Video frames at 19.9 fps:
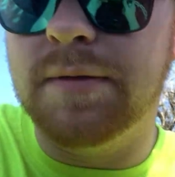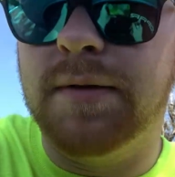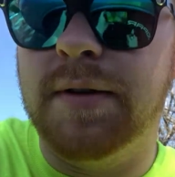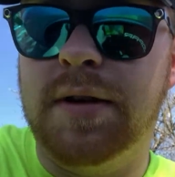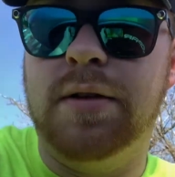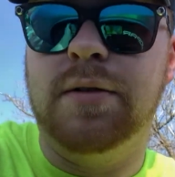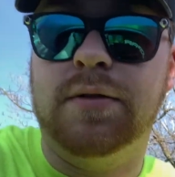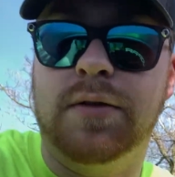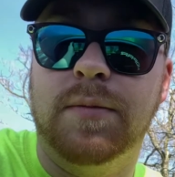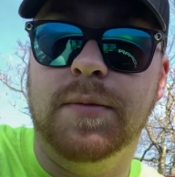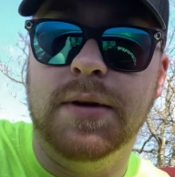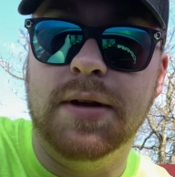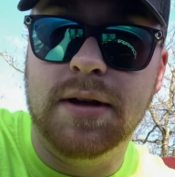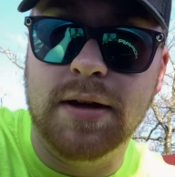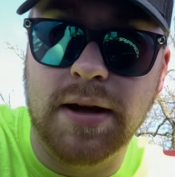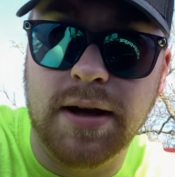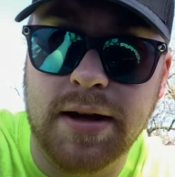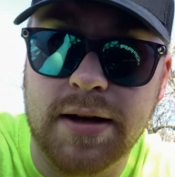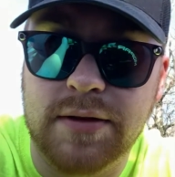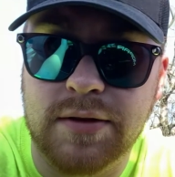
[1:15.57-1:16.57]
video to be
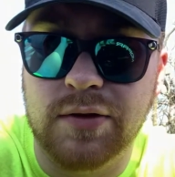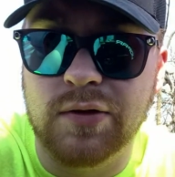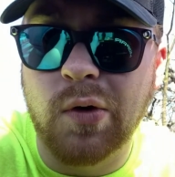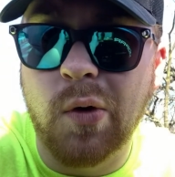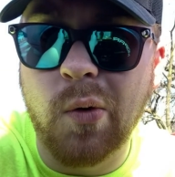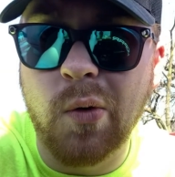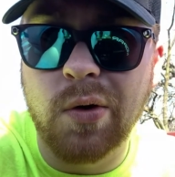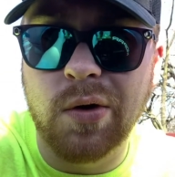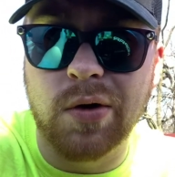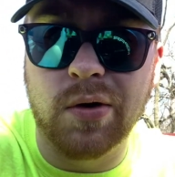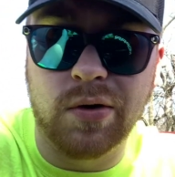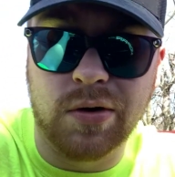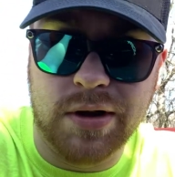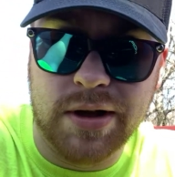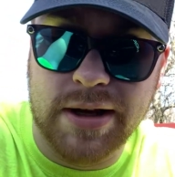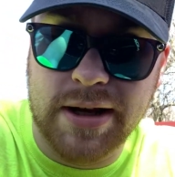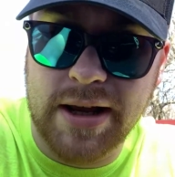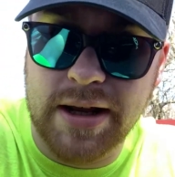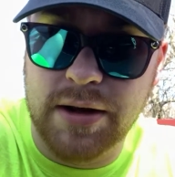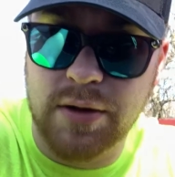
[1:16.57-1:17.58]
a tutorial
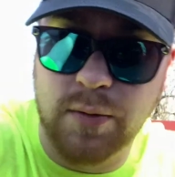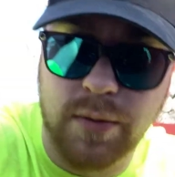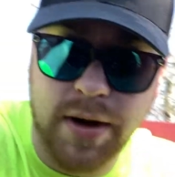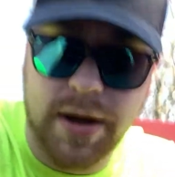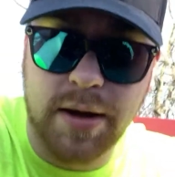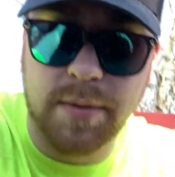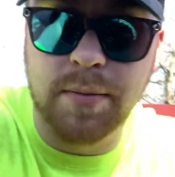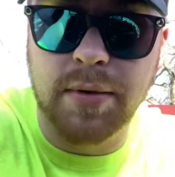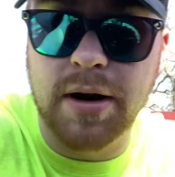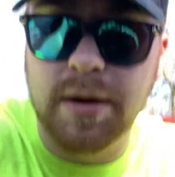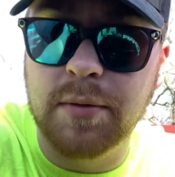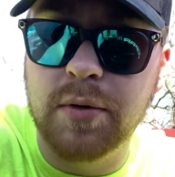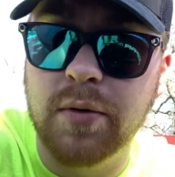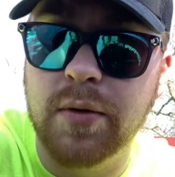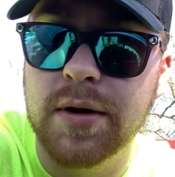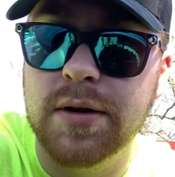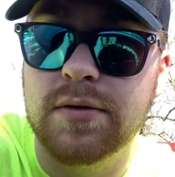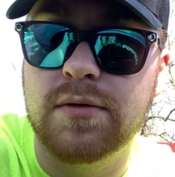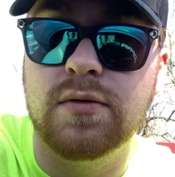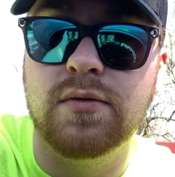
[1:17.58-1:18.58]
in any way, but I'm
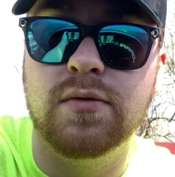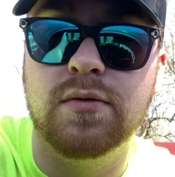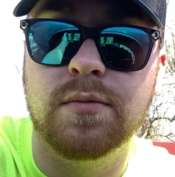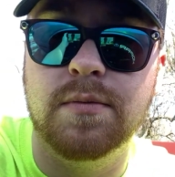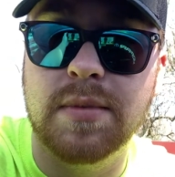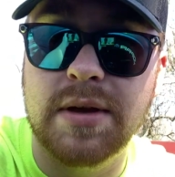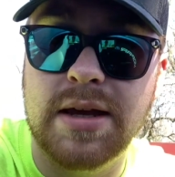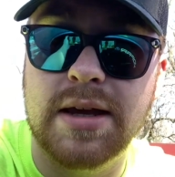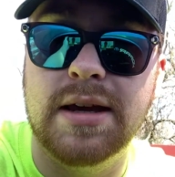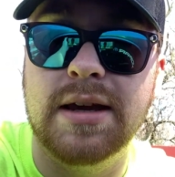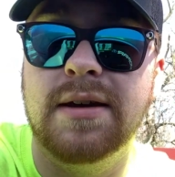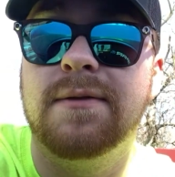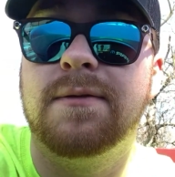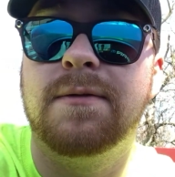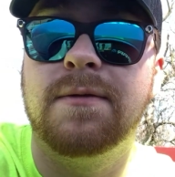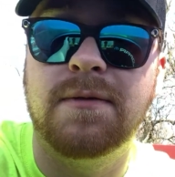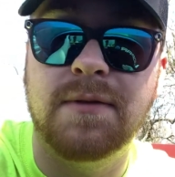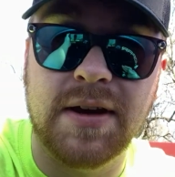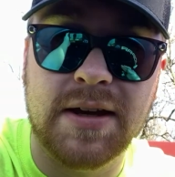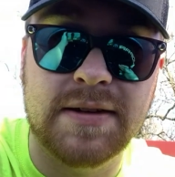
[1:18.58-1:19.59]
going to be
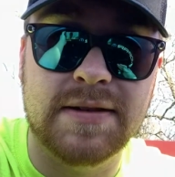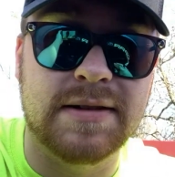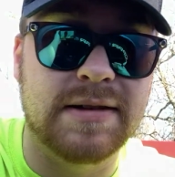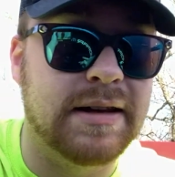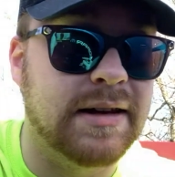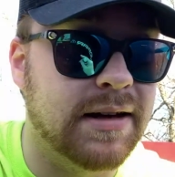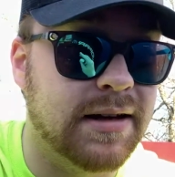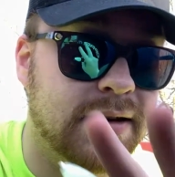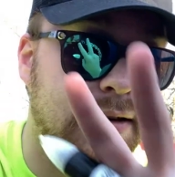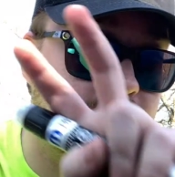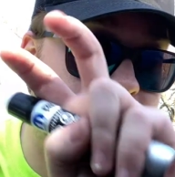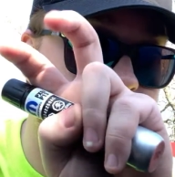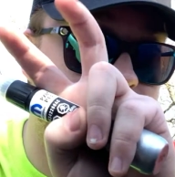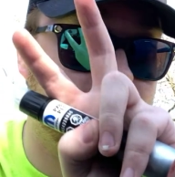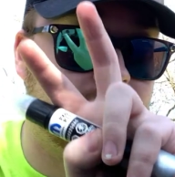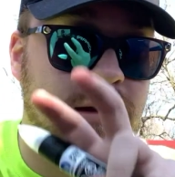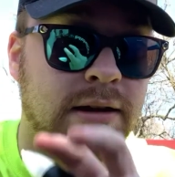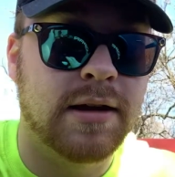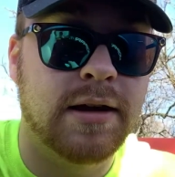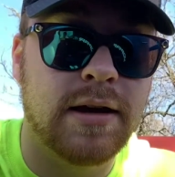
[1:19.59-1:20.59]
fixing
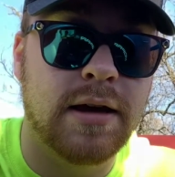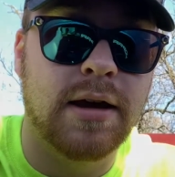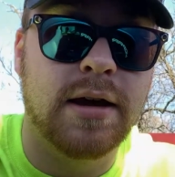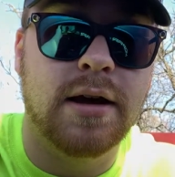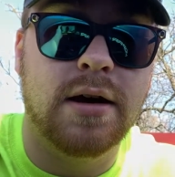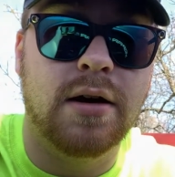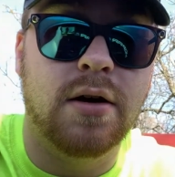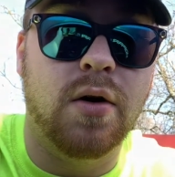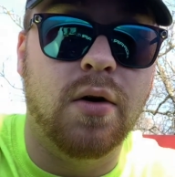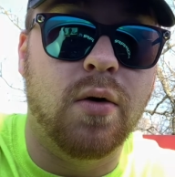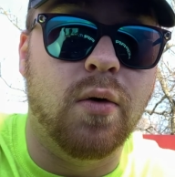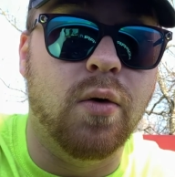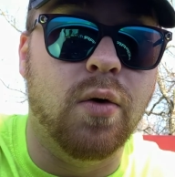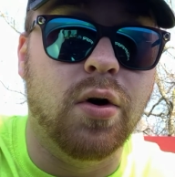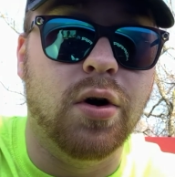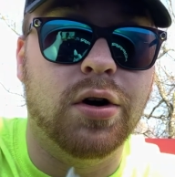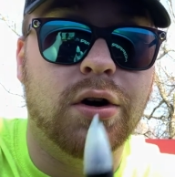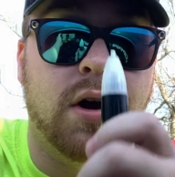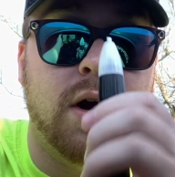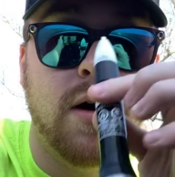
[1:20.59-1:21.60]

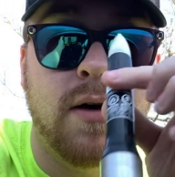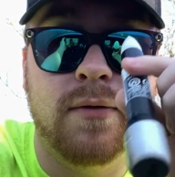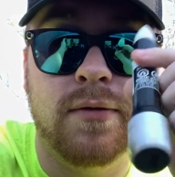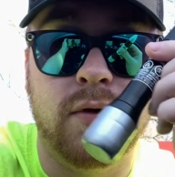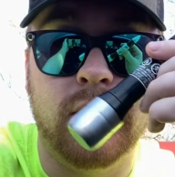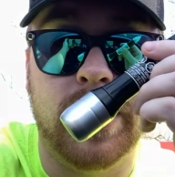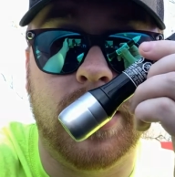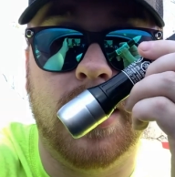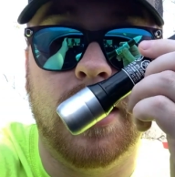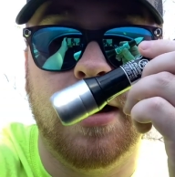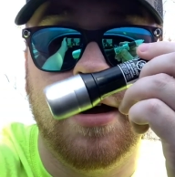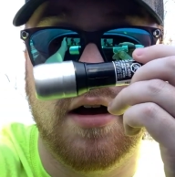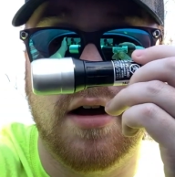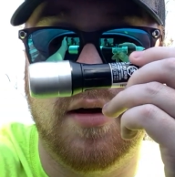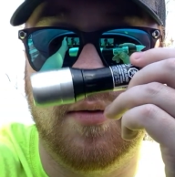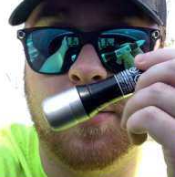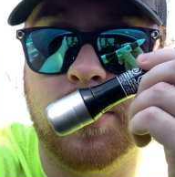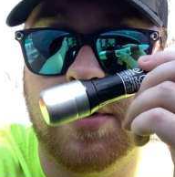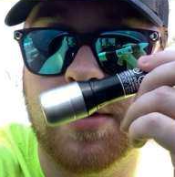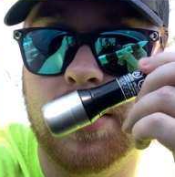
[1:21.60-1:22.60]
or covering
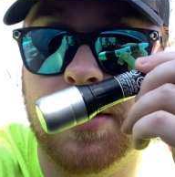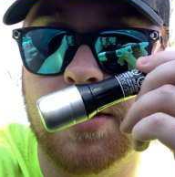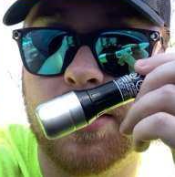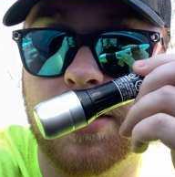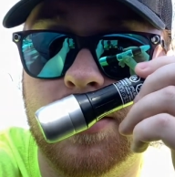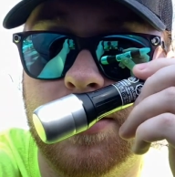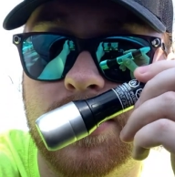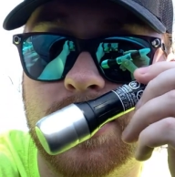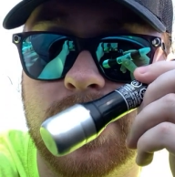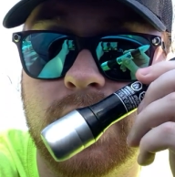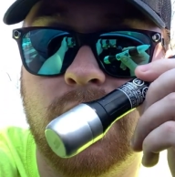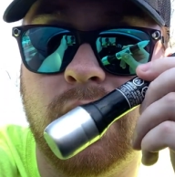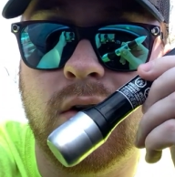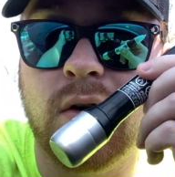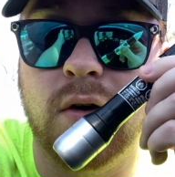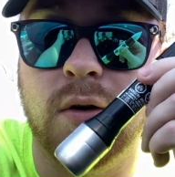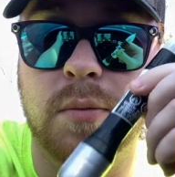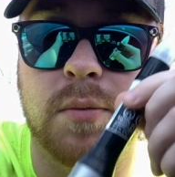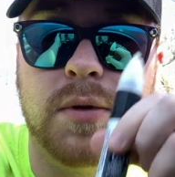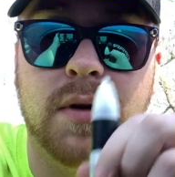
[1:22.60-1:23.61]
up the
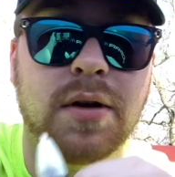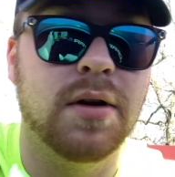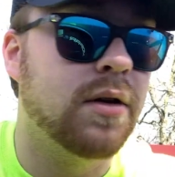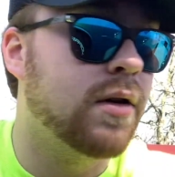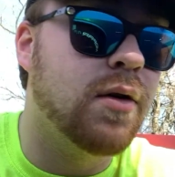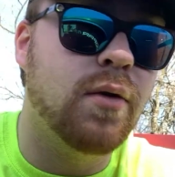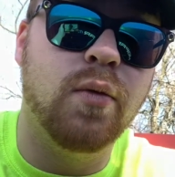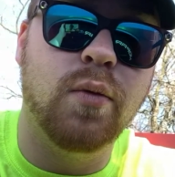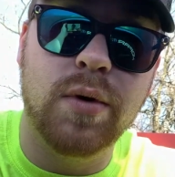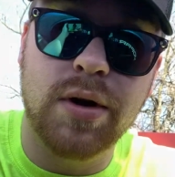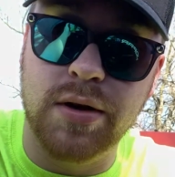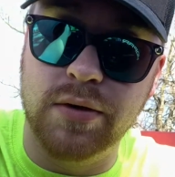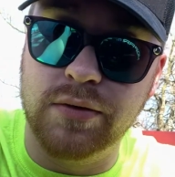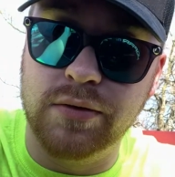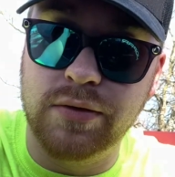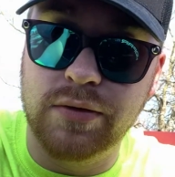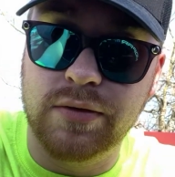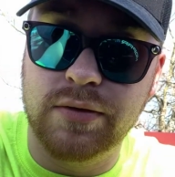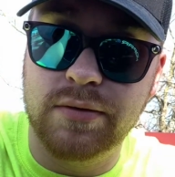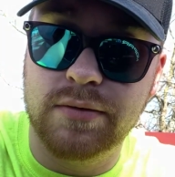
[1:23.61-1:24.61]
curbed
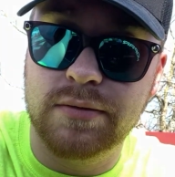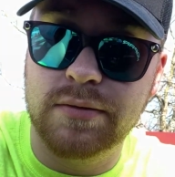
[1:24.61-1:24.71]
wheels.